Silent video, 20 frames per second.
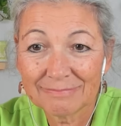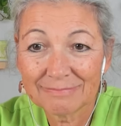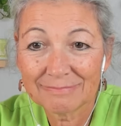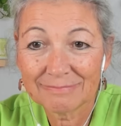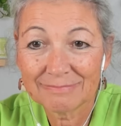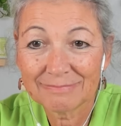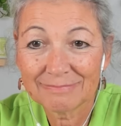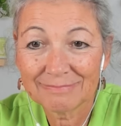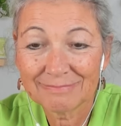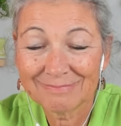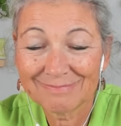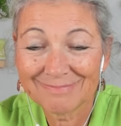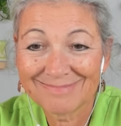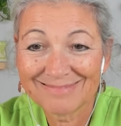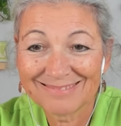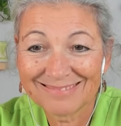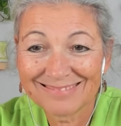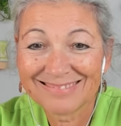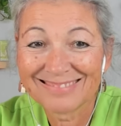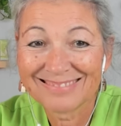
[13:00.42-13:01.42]

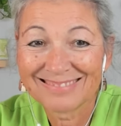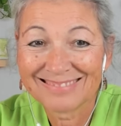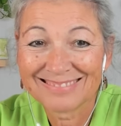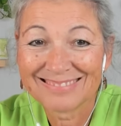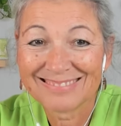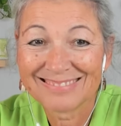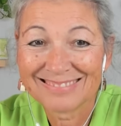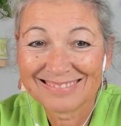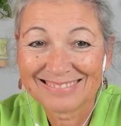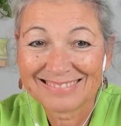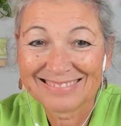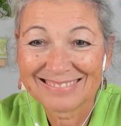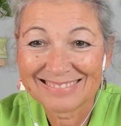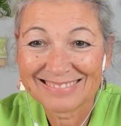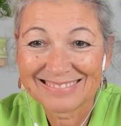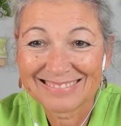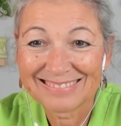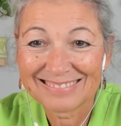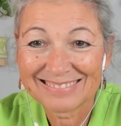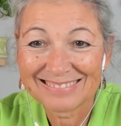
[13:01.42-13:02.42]

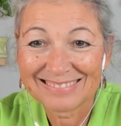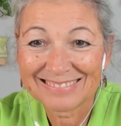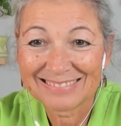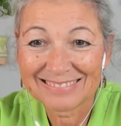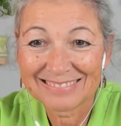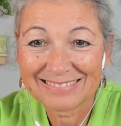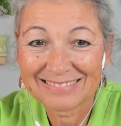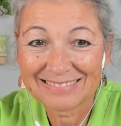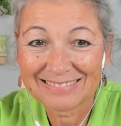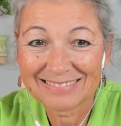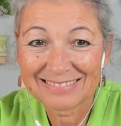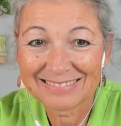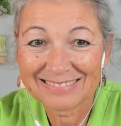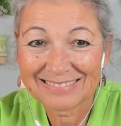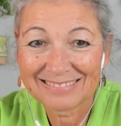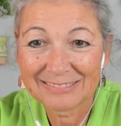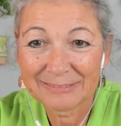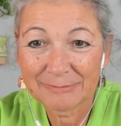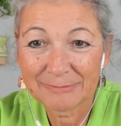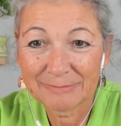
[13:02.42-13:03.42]

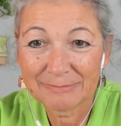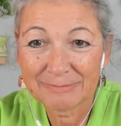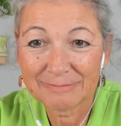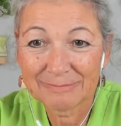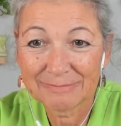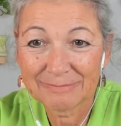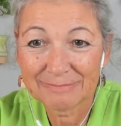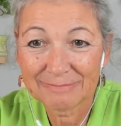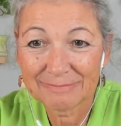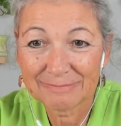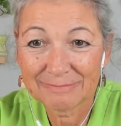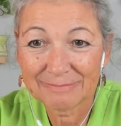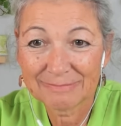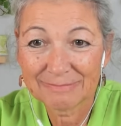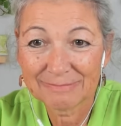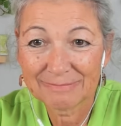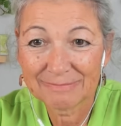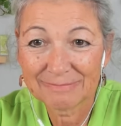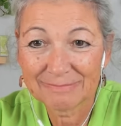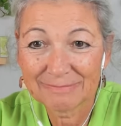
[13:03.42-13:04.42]

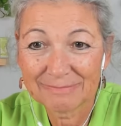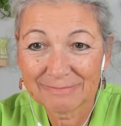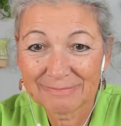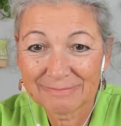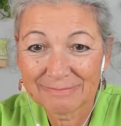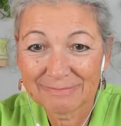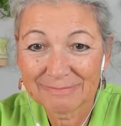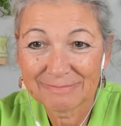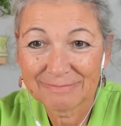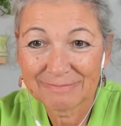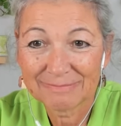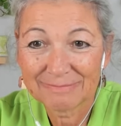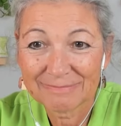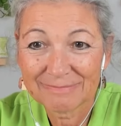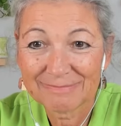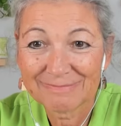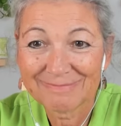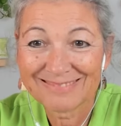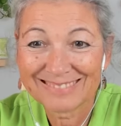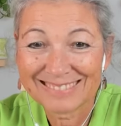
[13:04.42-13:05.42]

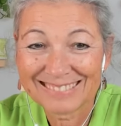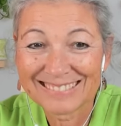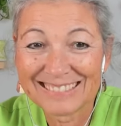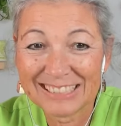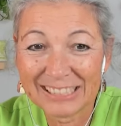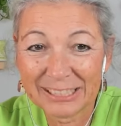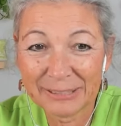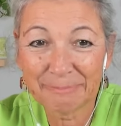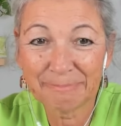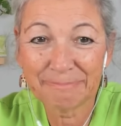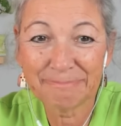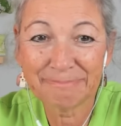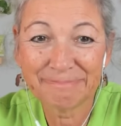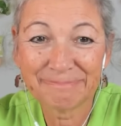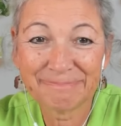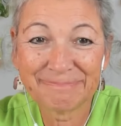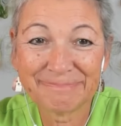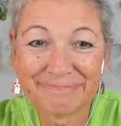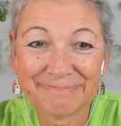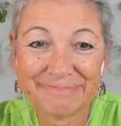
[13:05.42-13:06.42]

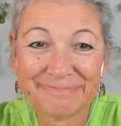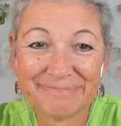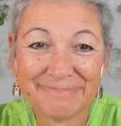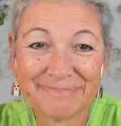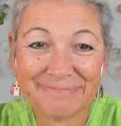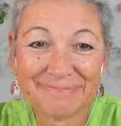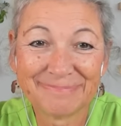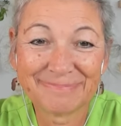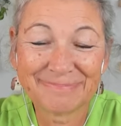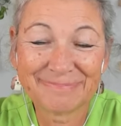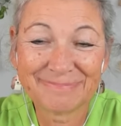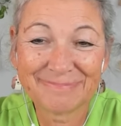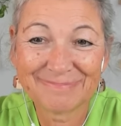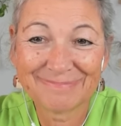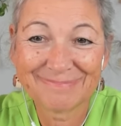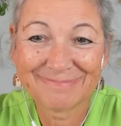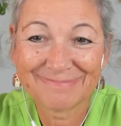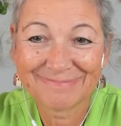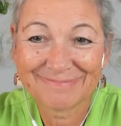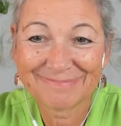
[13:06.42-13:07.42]

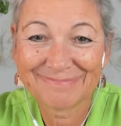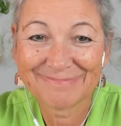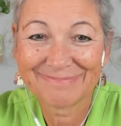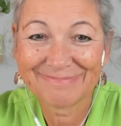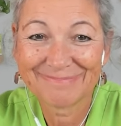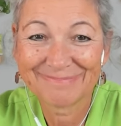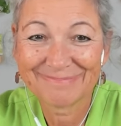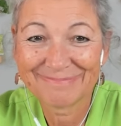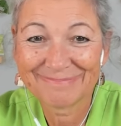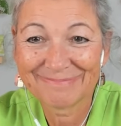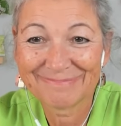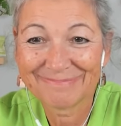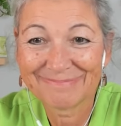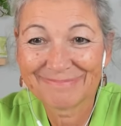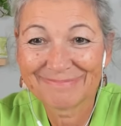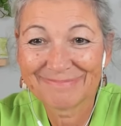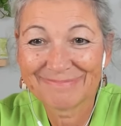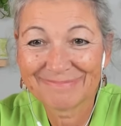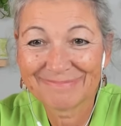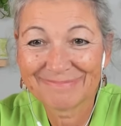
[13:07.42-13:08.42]
(silent)